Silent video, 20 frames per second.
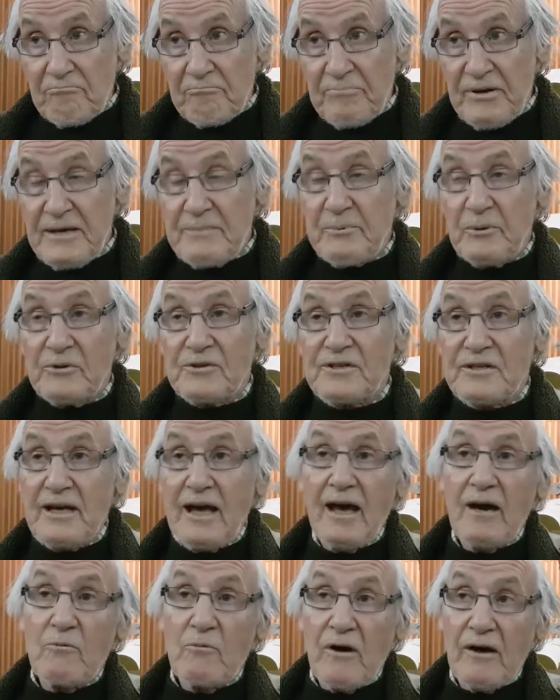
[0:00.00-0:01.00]
People
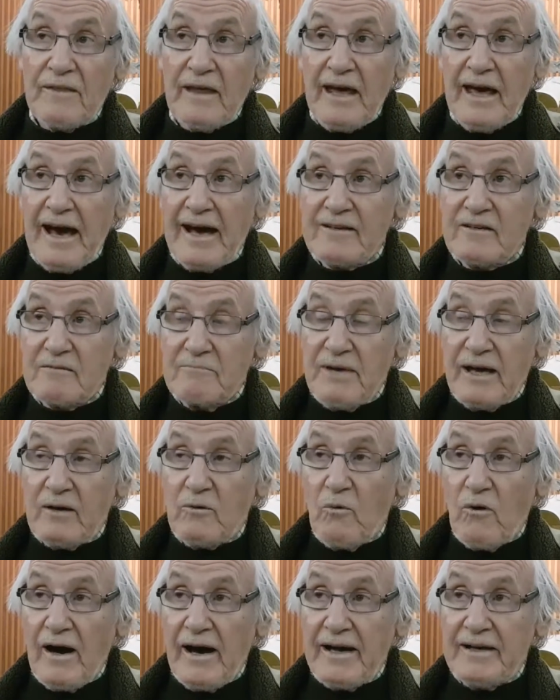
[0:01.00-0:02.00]
say, well, they had to make
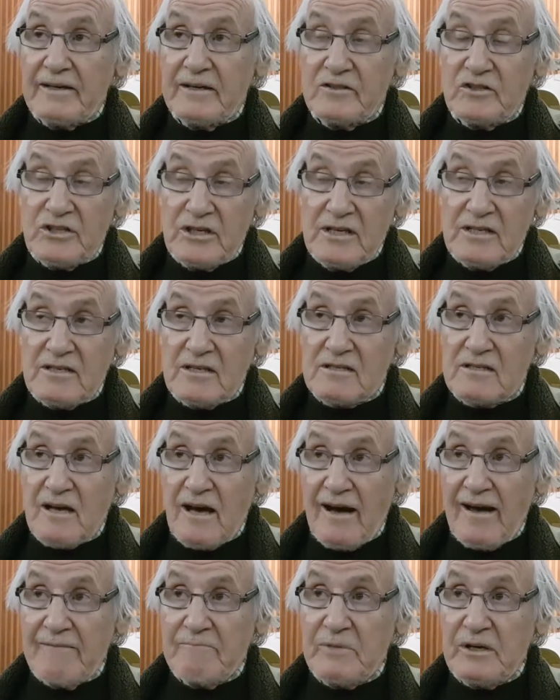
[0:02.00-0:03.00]
wine in Jesus'
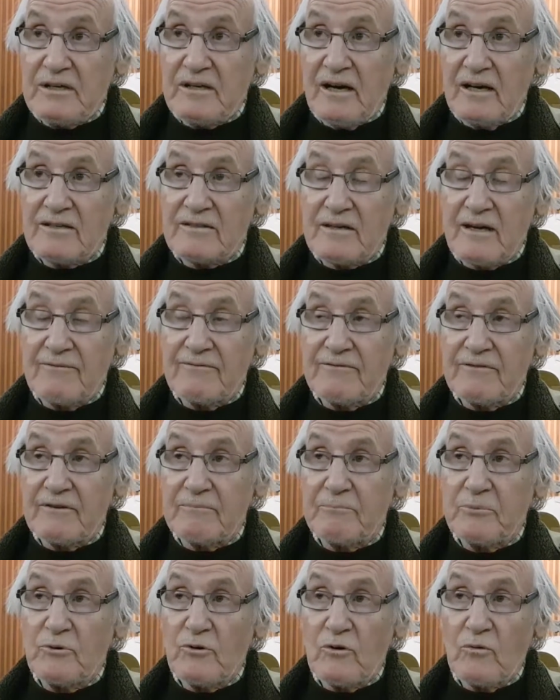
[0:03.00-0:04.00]
time because of the
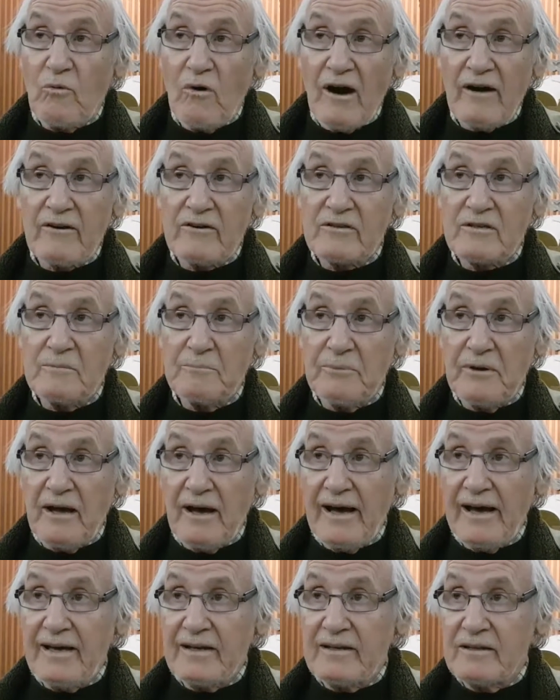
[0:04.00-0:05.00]
poor water
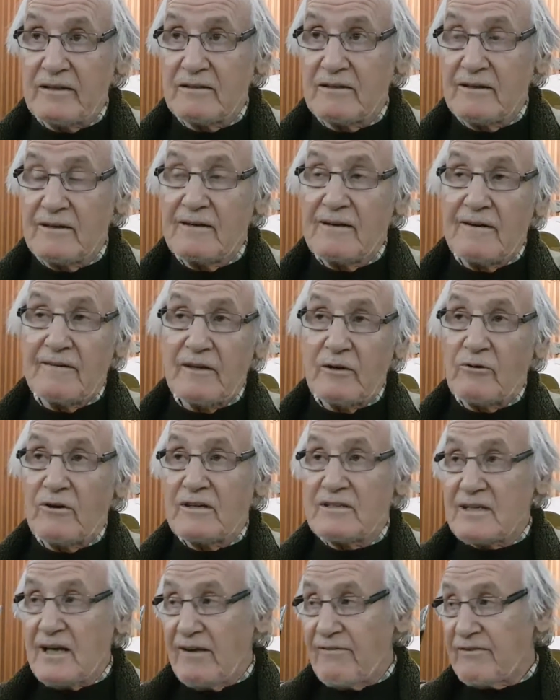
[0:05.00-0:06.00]
supply, and the only
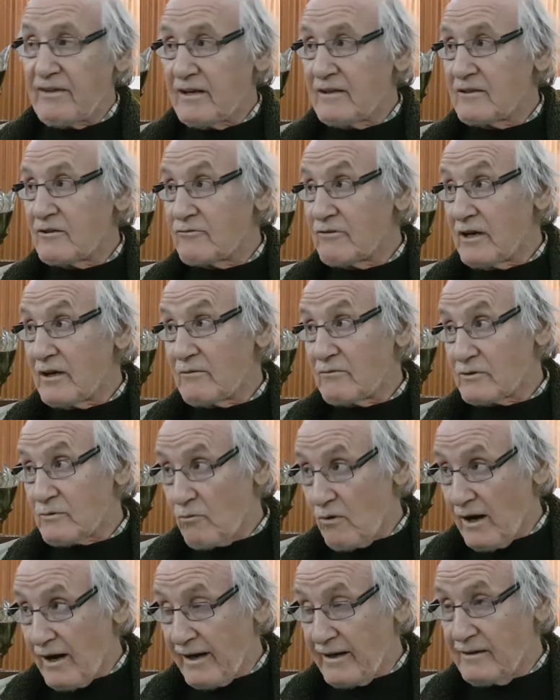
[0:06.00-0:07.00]
safe thing to drink was
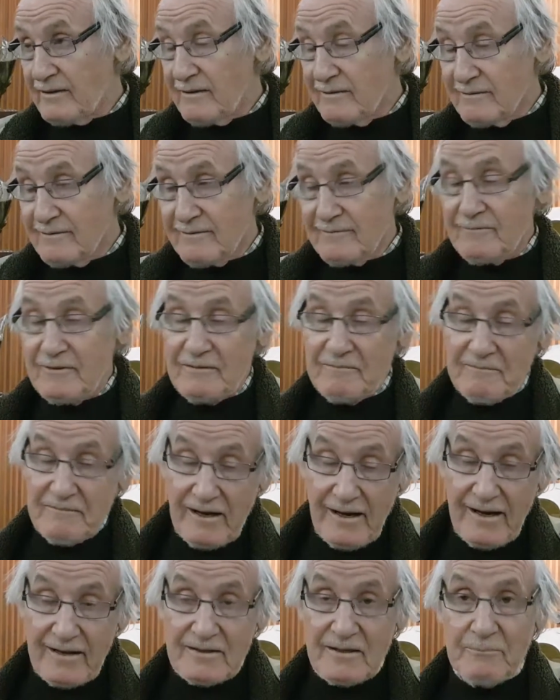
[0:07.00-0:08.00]
wine.
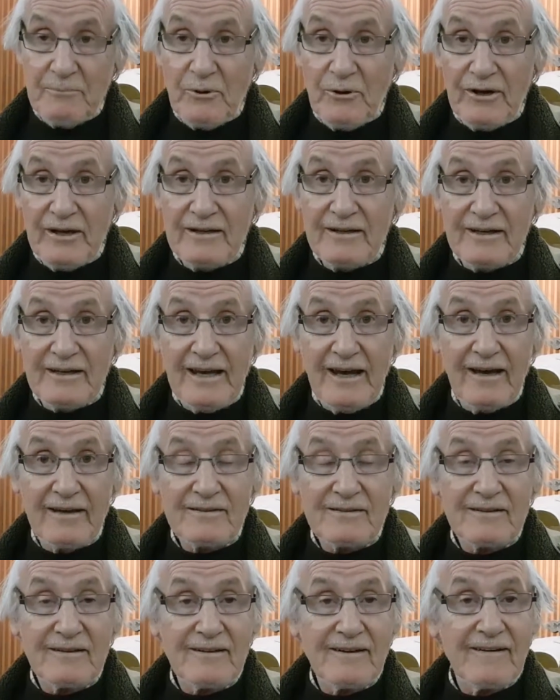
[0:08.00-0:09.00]
That's a point, I guess.